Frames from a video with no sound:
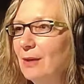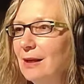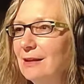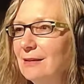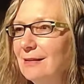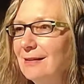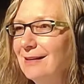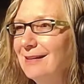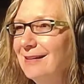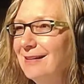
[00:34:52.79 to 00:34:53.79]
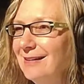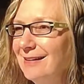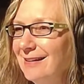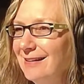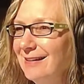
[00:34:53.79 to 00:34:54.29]
See, it's about finding
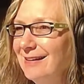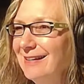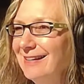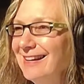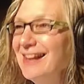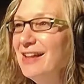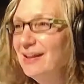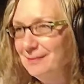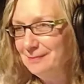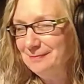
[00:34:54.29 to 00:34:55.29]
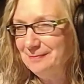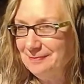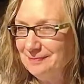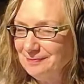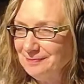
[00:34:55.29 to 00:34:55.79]
those people, because it's not
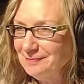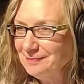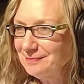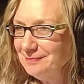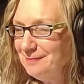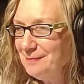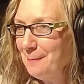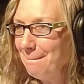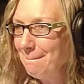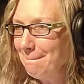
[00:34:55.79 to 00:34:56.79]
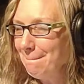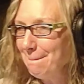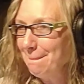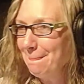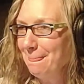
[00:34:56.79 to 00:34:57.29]
necessarily wrong to have,
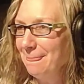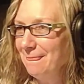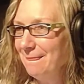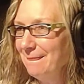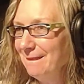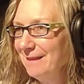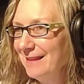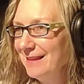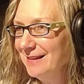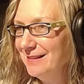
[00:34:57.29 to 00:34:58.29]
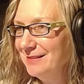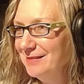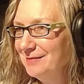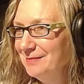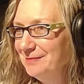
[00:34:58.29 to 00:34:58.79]

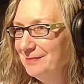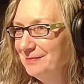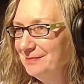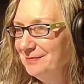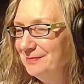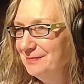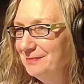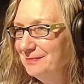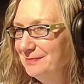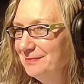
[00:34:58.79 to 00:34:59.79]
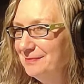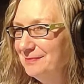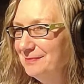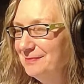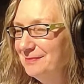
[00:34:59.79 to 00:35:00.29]
you know,
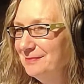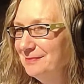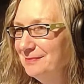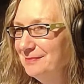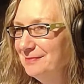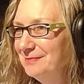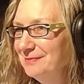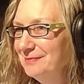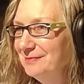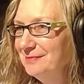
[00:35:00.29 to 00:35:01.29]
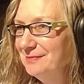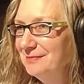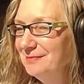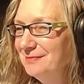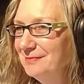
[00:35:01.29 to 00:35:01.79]
not necessarily
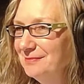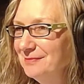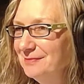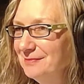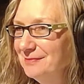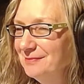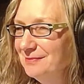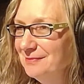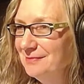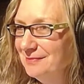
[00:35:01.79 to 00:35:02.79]
put their idea